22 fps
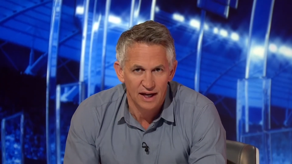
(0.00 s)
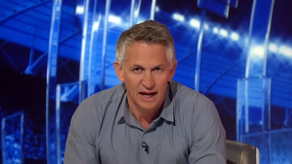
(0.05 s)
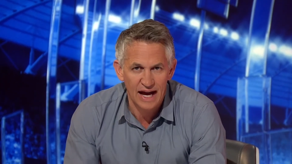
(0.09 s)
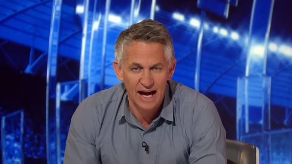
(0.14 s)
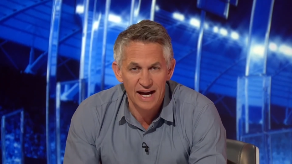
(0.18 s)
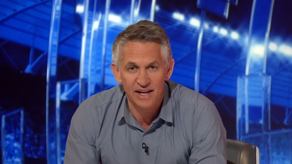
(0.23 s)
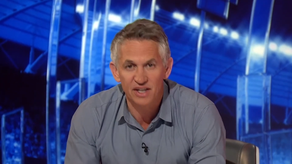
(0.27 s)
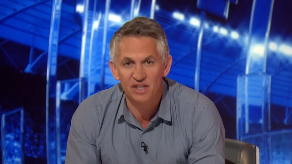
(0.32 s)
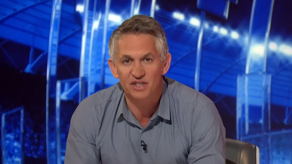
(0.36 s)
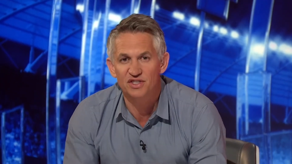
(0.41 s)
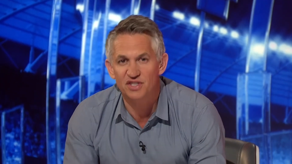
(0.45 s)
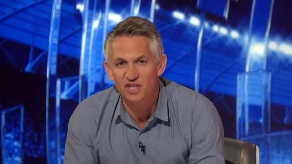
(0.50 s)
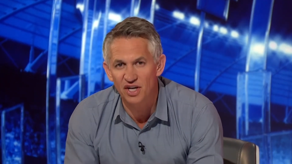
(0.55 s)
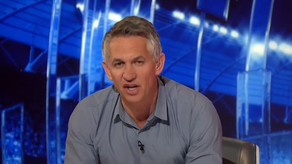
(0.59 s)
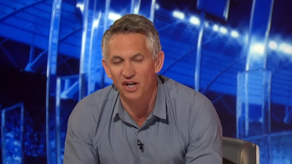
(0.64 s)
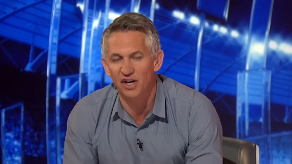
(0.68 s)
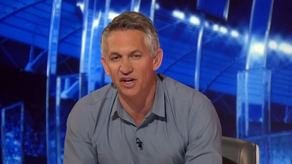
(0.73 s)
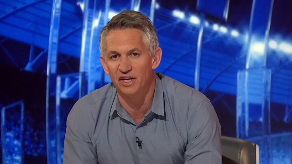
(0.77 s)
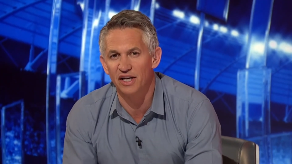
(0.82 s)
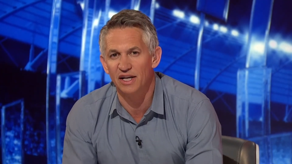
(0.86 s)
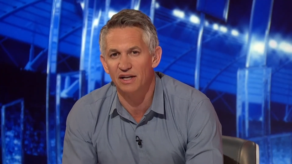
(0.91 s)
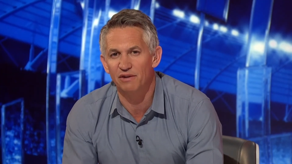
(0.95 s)
Anna
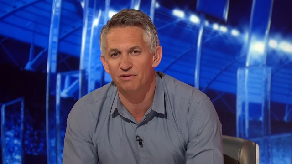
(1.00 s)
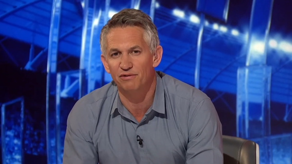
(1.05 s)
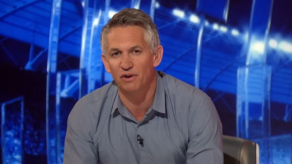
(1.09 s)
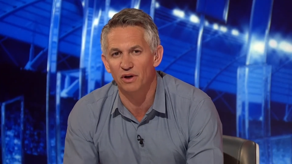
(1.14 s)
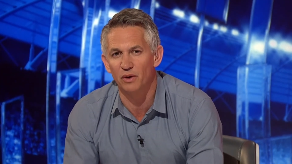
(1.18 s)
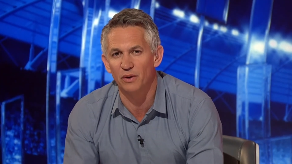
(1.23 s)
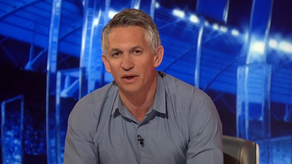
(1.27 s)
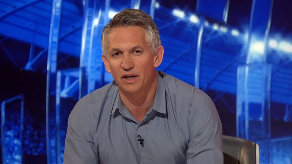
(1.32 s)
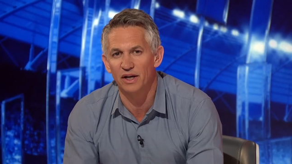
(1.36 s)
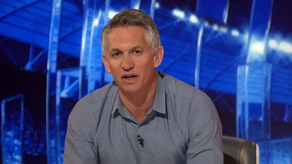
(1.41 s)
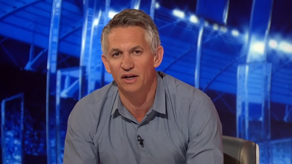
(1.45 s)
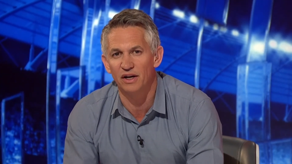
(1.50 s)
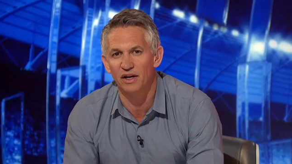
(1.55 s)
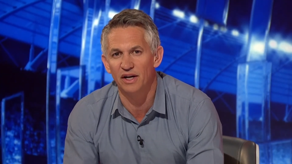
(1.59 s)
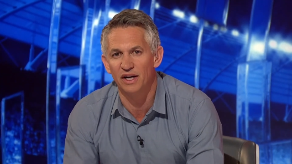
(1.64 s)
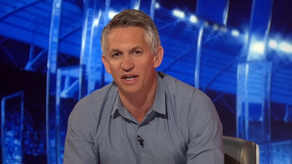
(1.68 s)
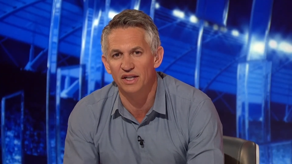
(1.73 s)
Turney, following her